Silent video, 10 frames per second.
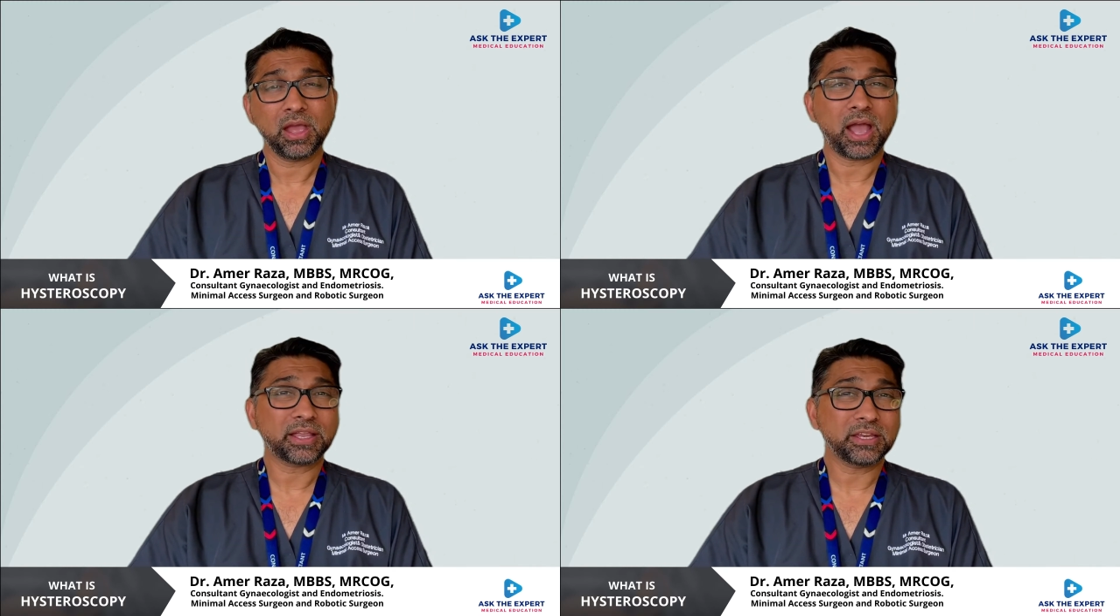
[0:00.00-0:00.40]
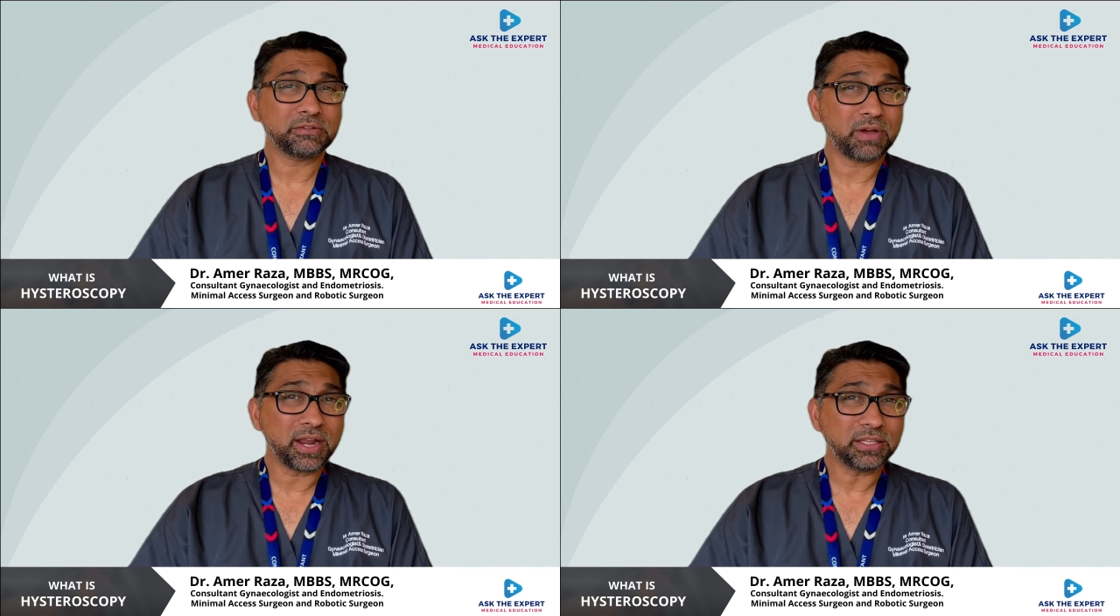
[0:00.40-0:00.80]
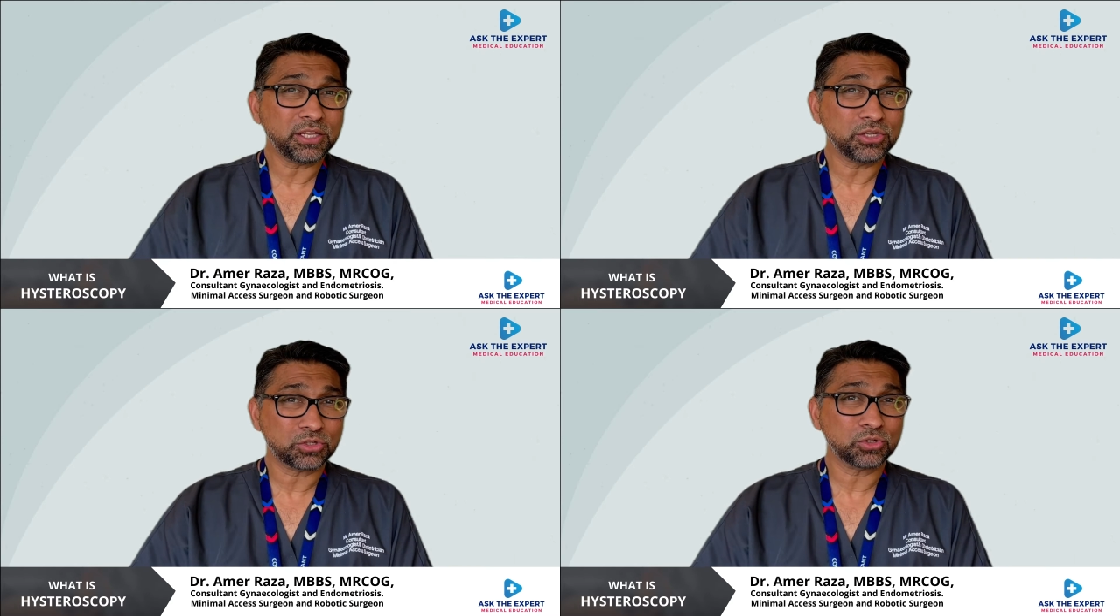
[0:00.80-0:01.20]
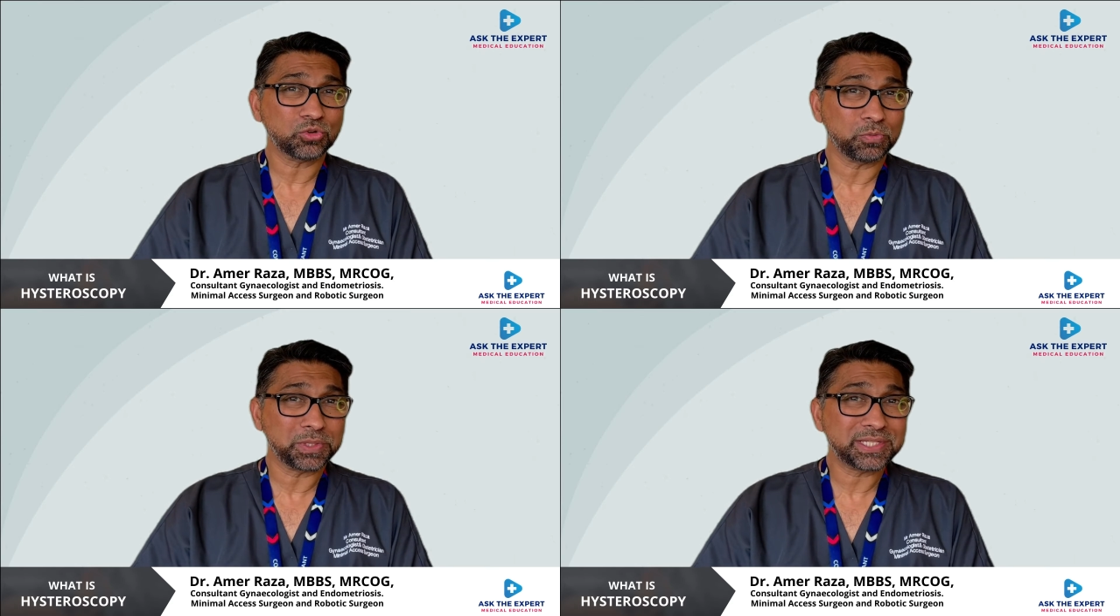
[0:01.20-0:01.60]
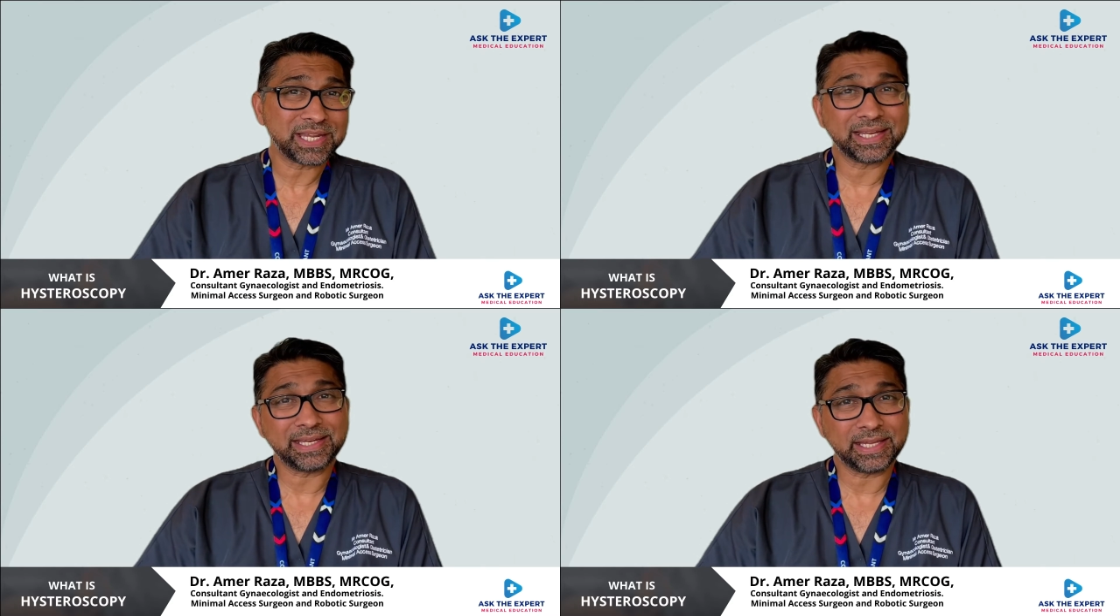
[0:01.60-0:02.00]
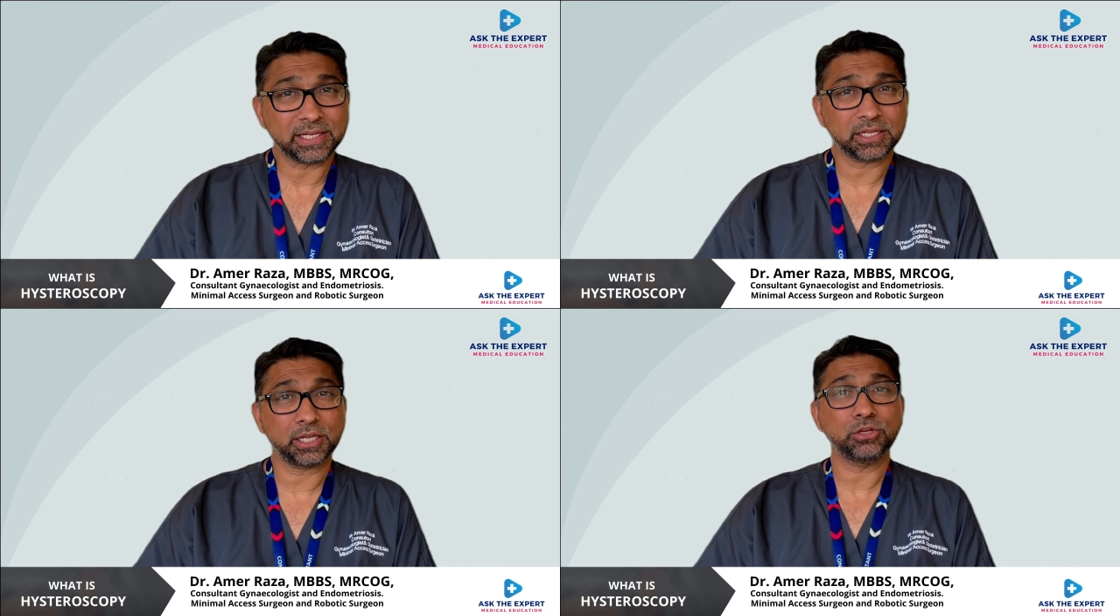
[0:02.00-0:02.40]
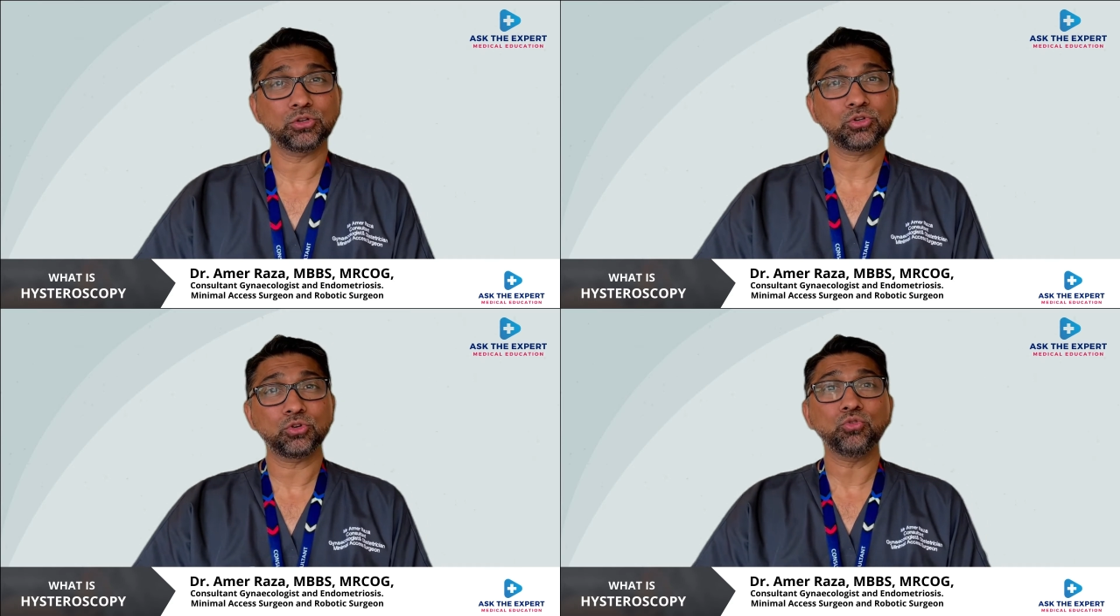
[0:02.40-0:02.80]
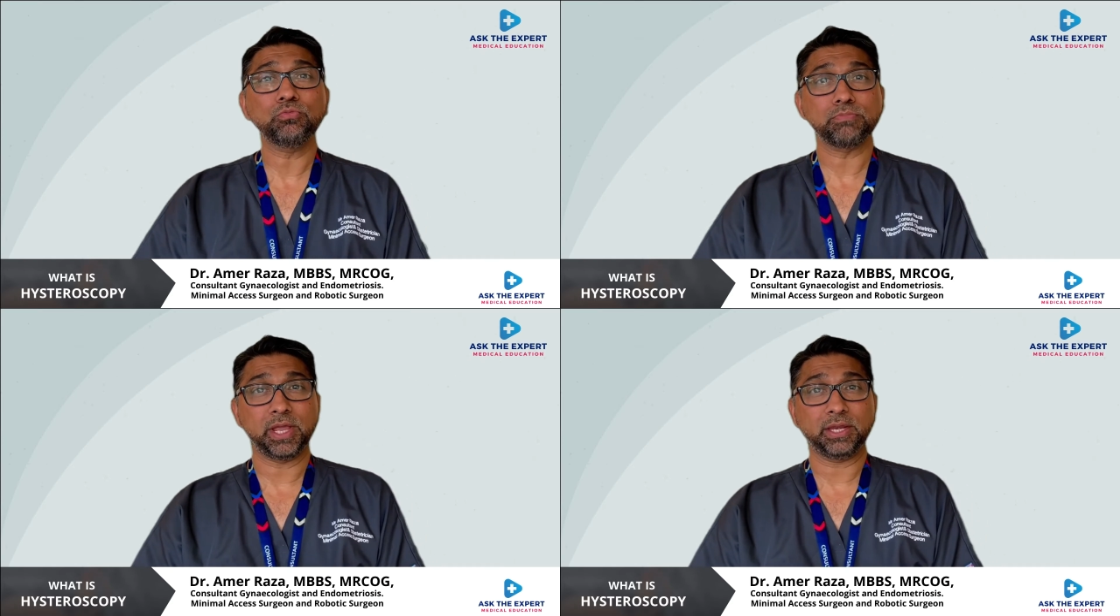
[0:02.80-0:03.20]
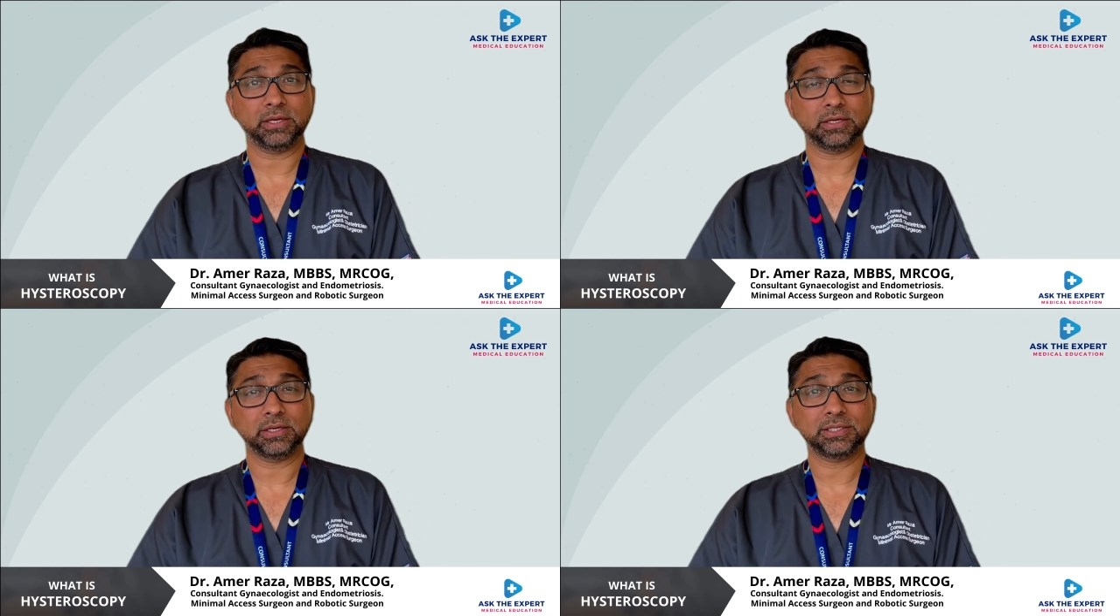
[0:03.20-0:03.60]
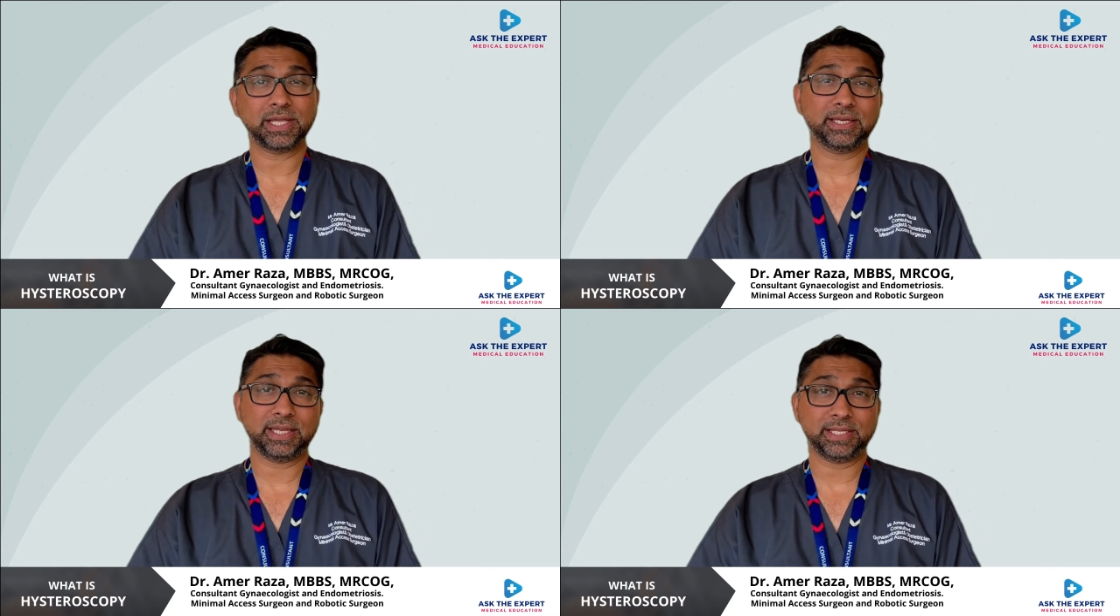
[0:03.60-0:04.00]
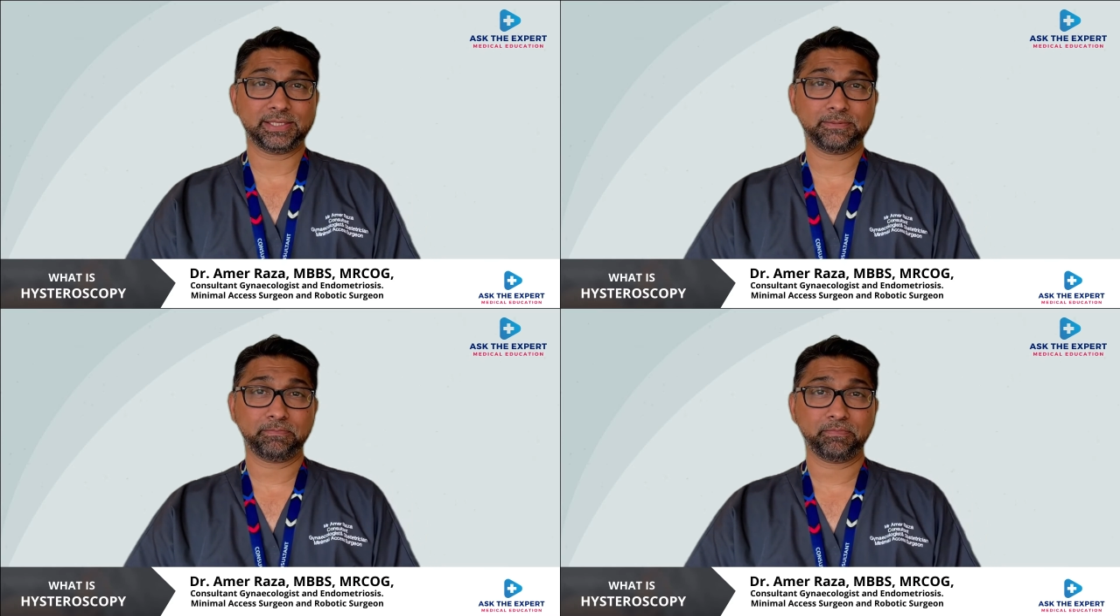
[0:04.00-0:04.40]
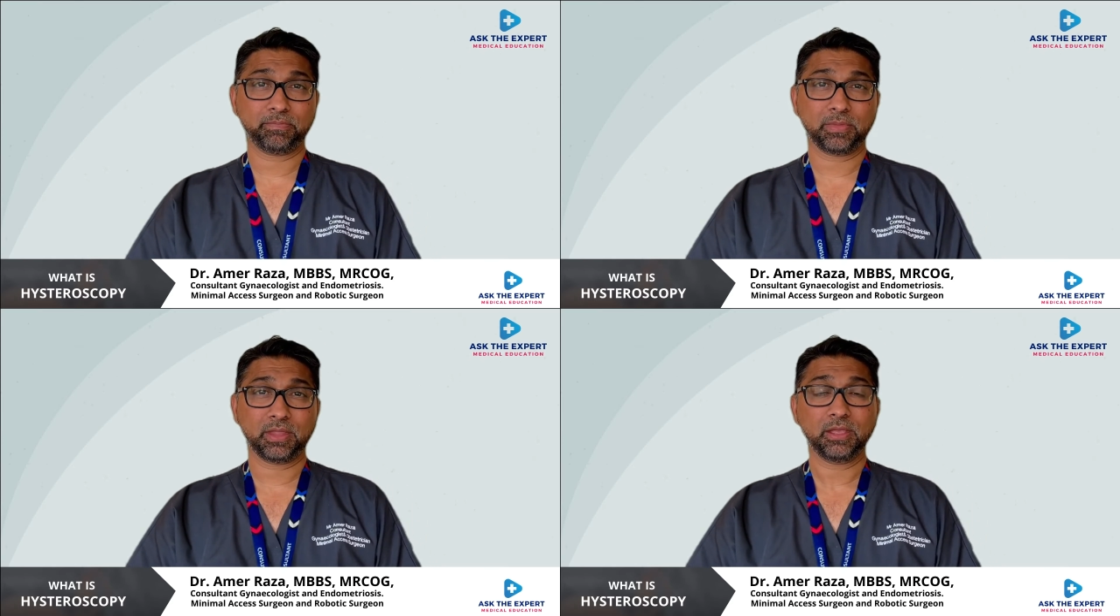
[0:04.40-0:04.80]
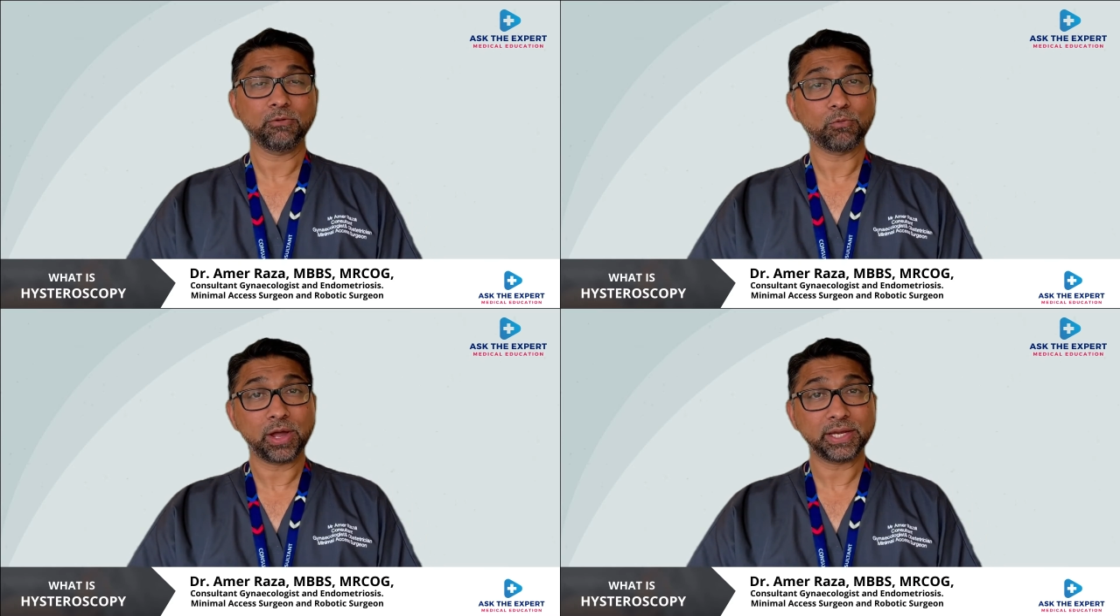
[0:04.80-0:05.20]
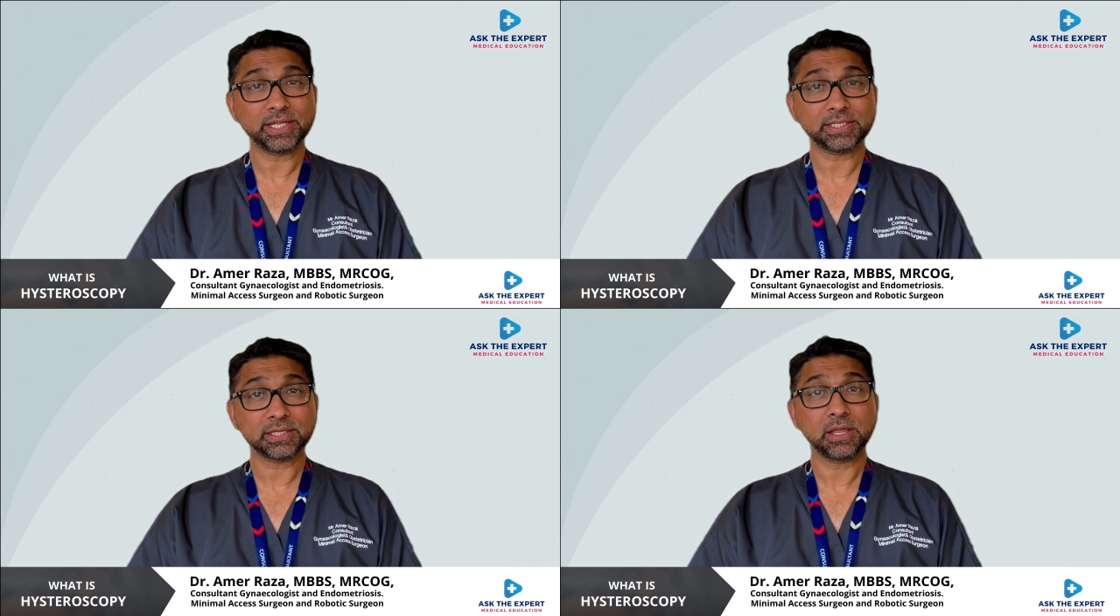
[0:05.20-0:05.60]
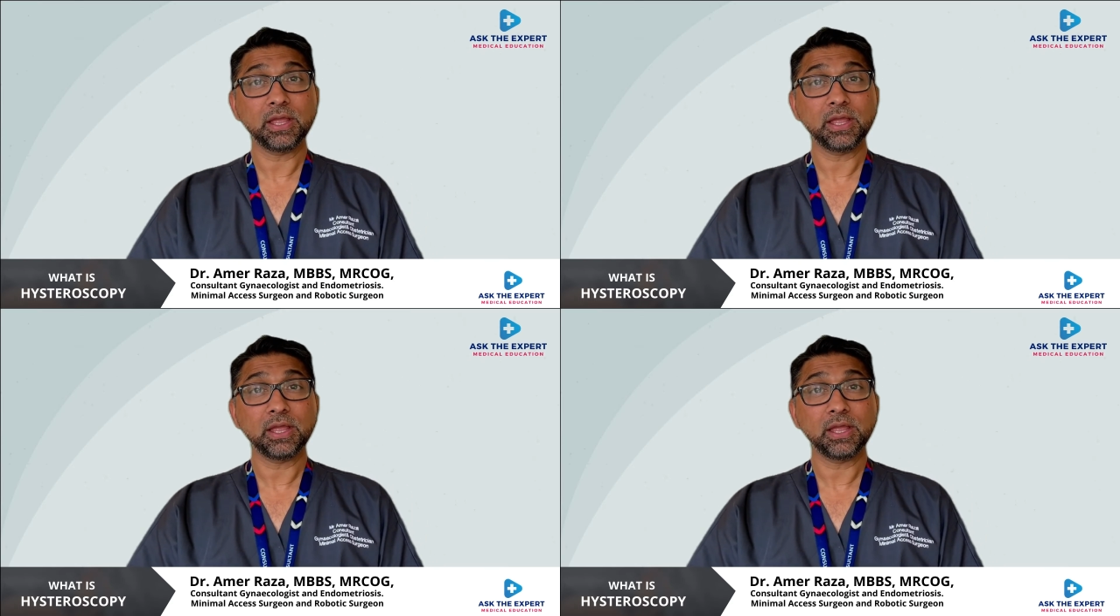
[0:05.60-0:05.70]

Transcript: I can divide the hysteroscopic technique into two main techniques. One is